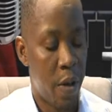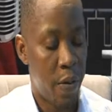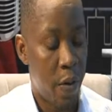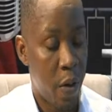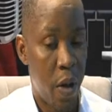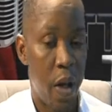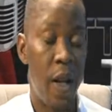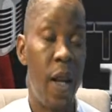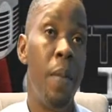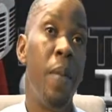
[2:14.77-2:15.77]
for a
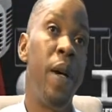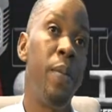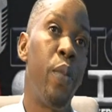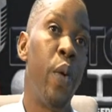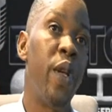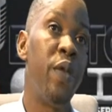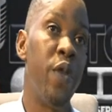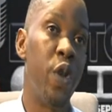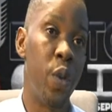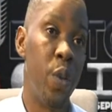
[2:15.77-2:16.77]
layman point of
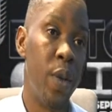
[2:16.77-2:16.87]
view,